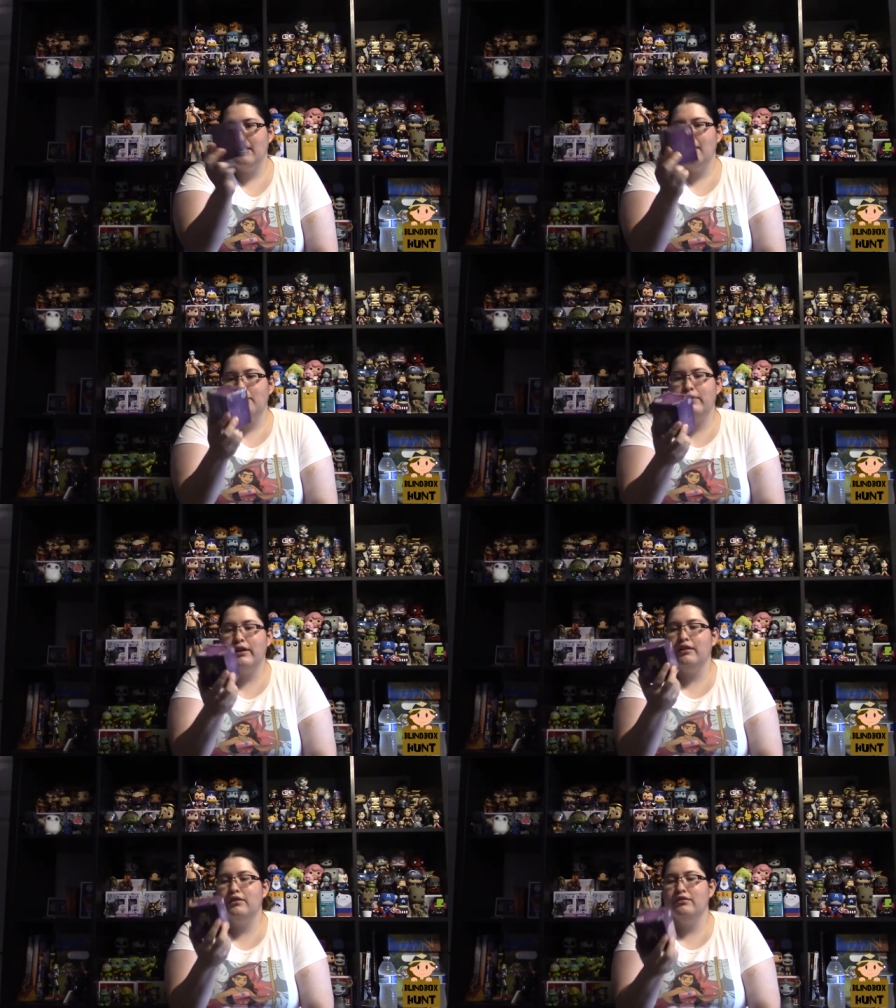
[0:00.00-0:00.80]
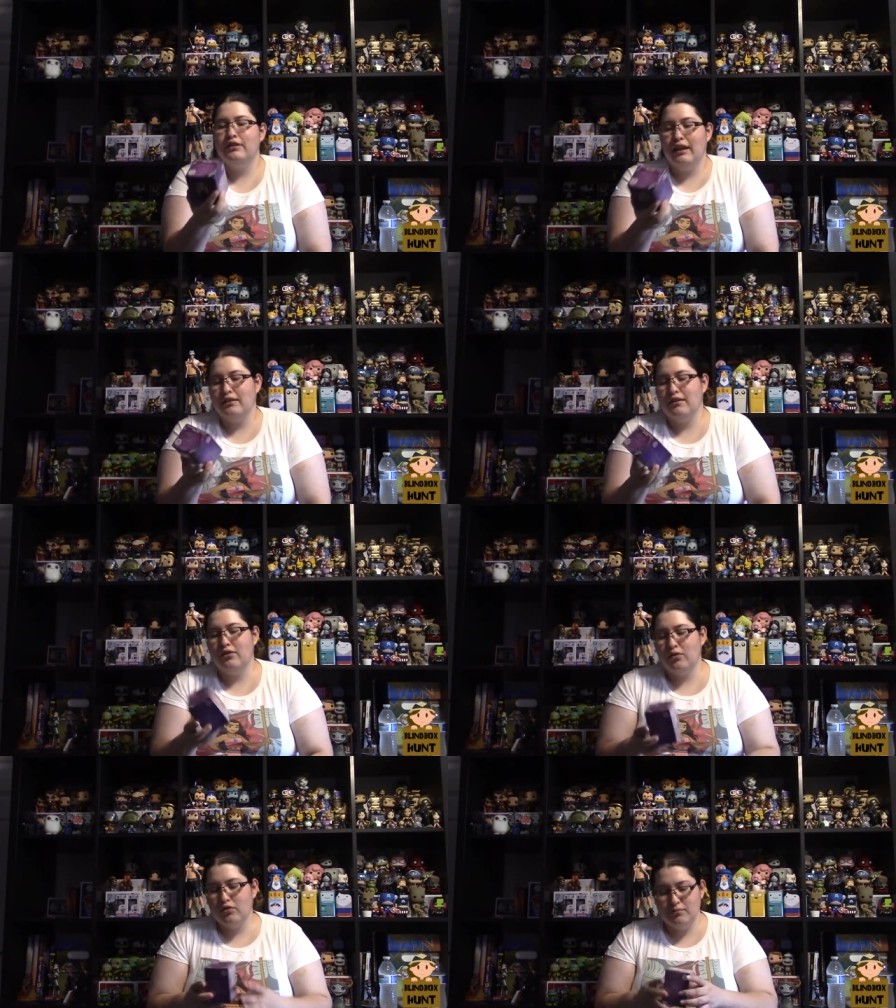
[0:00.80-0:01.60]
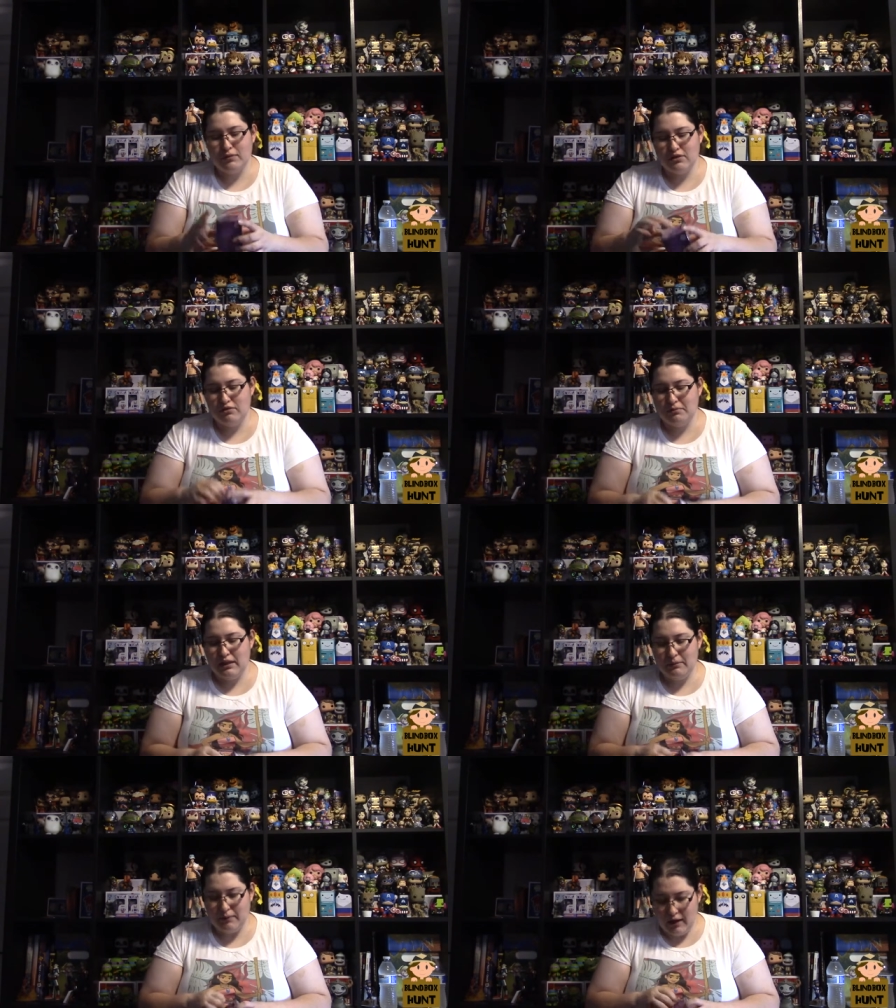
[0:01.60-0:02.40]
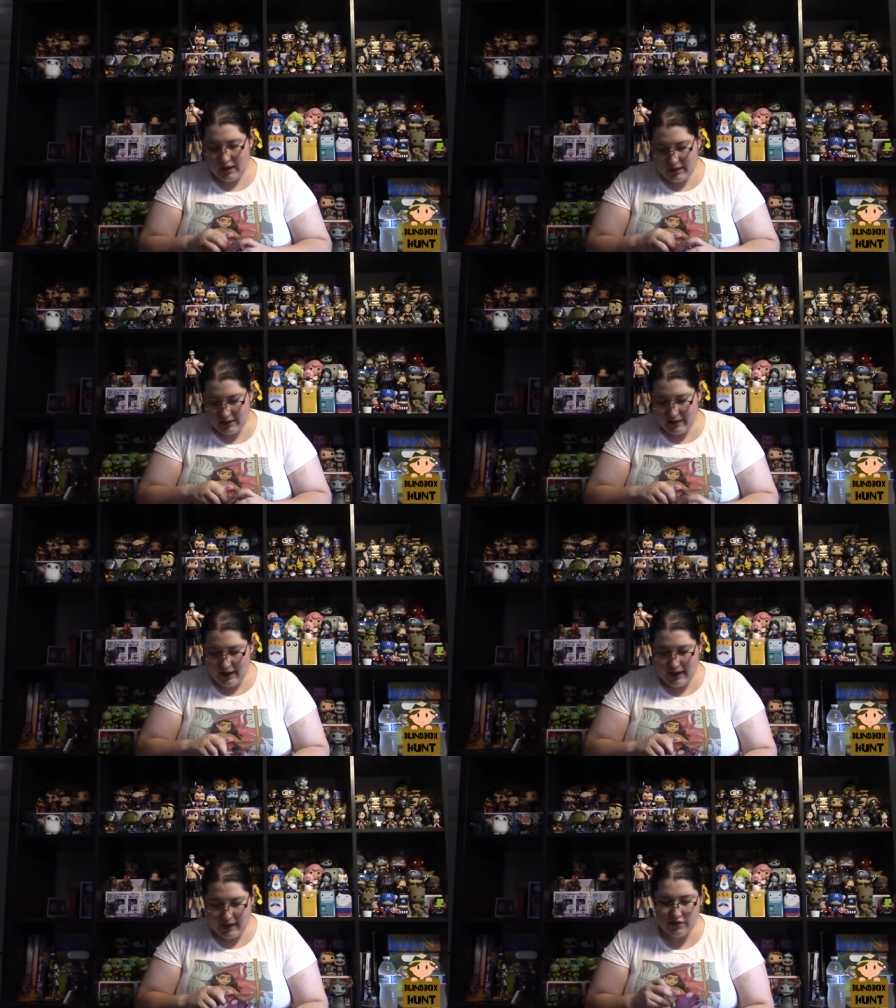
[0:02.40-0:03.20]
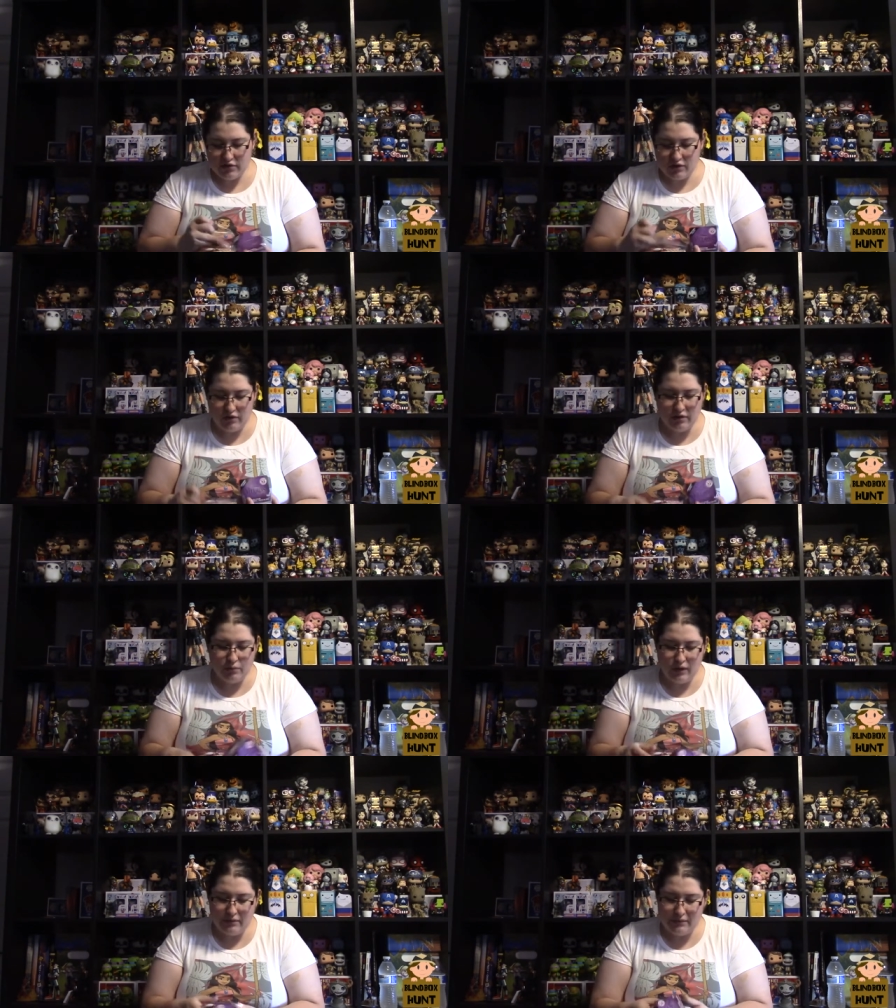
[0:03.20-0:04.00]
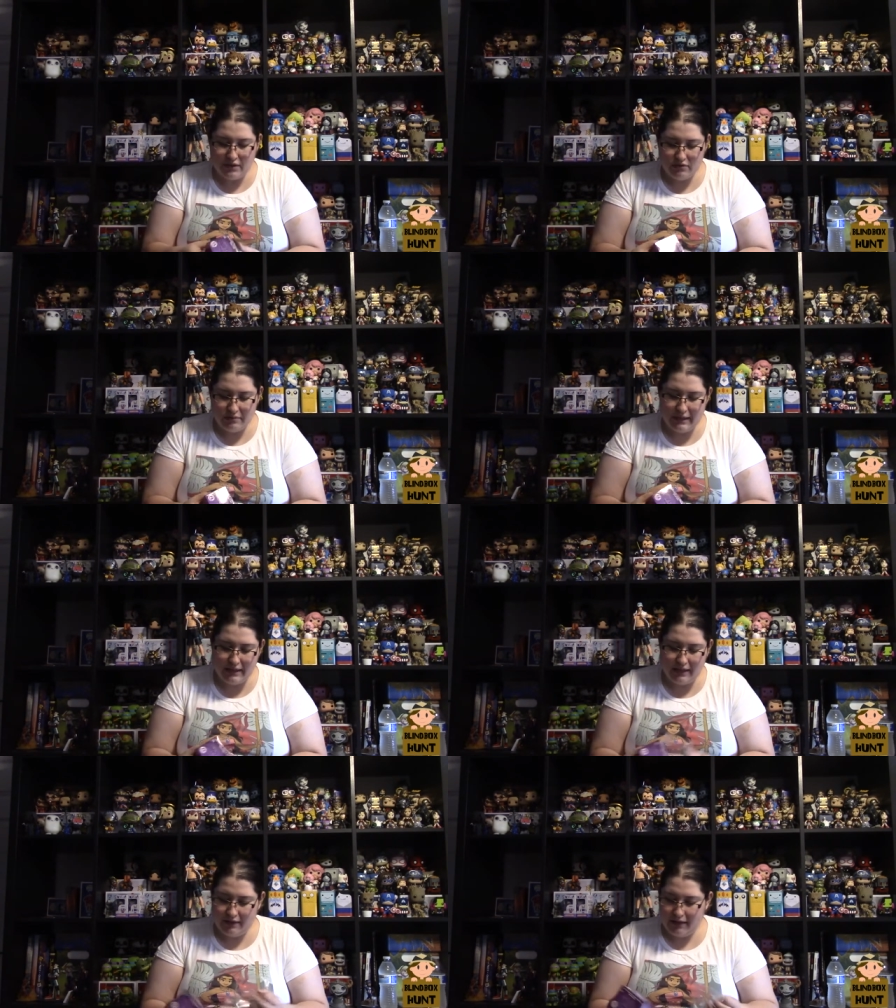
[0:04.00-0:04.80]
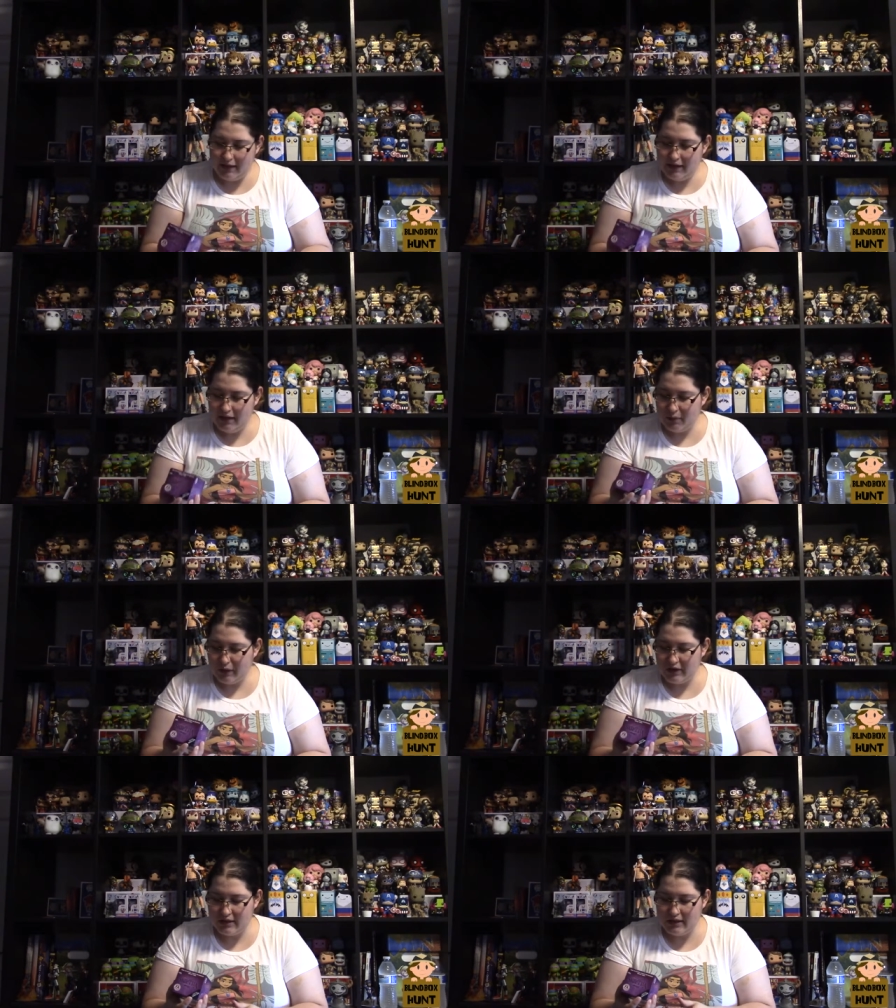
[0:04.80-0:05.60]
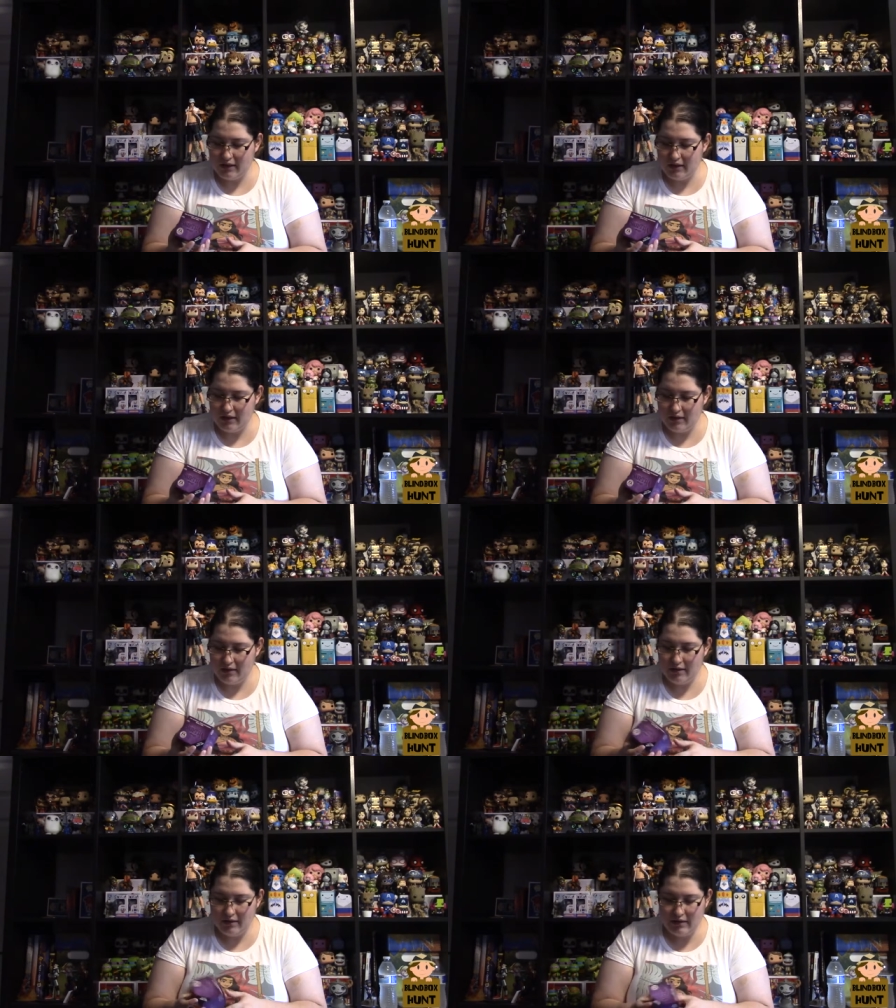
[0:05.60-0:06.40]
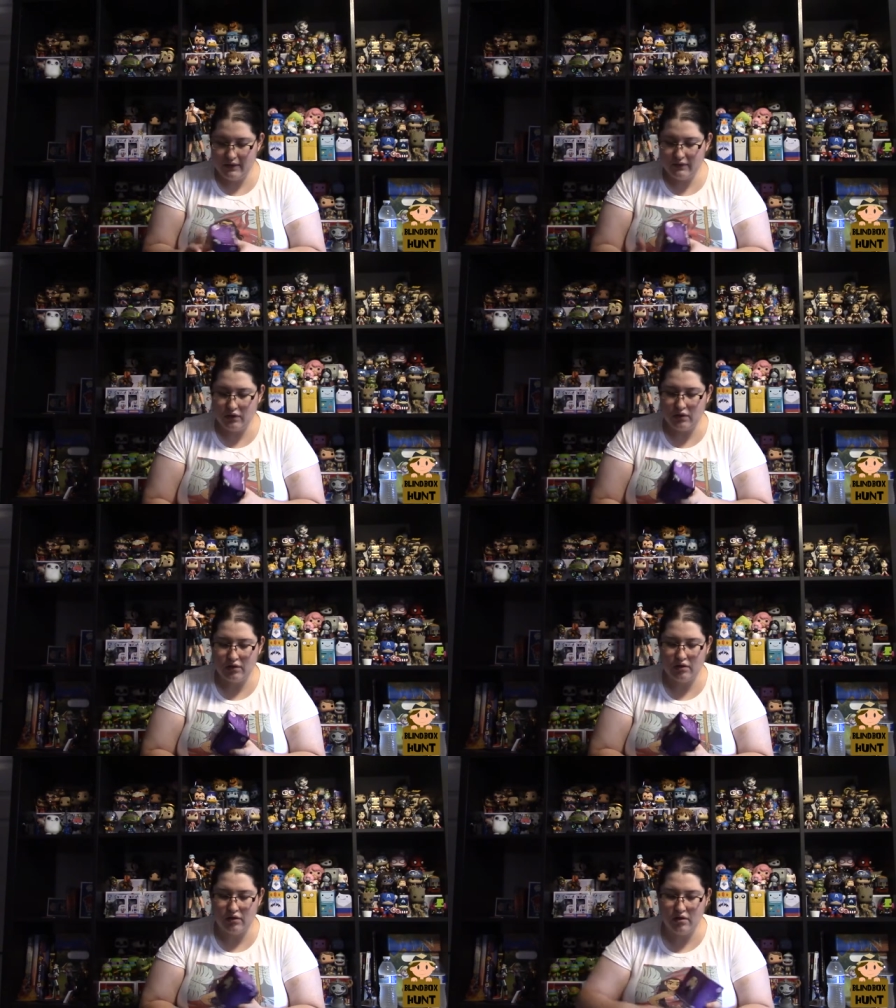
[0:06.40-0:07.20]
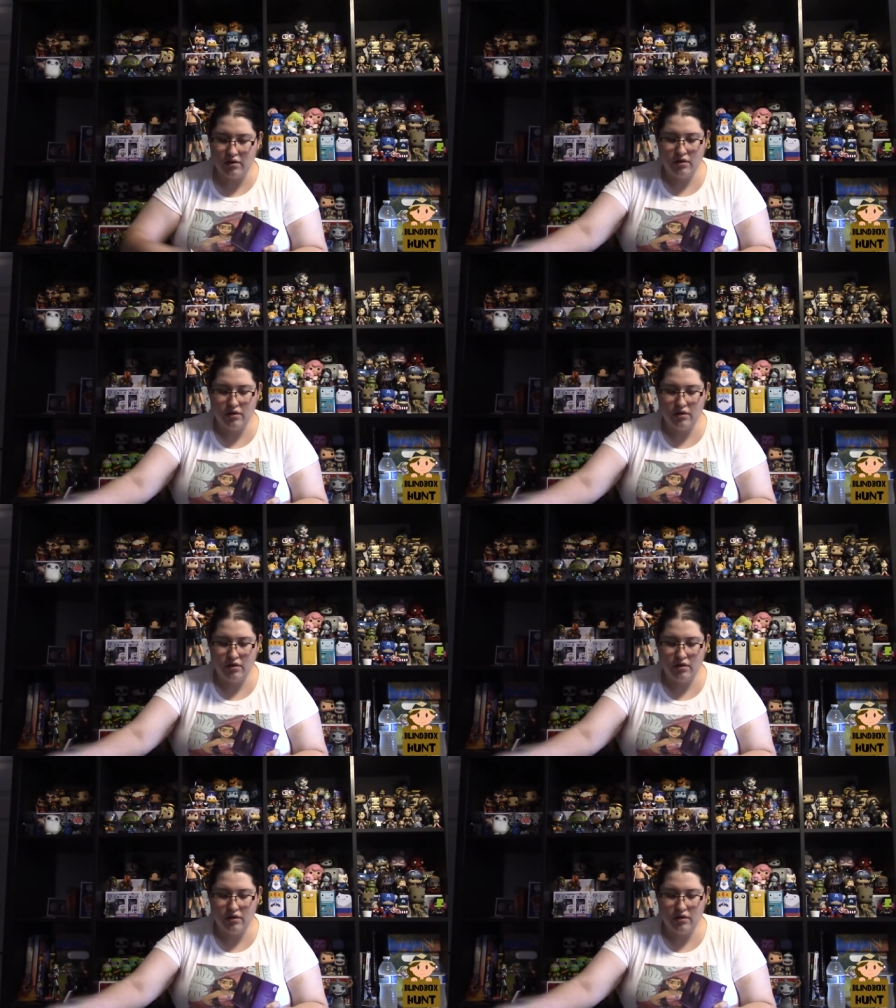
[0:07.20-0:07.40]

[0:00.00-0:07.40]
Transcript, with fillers: where you get the old mystery mini box. And there's only one mystery mini that you get in here, which is the evil,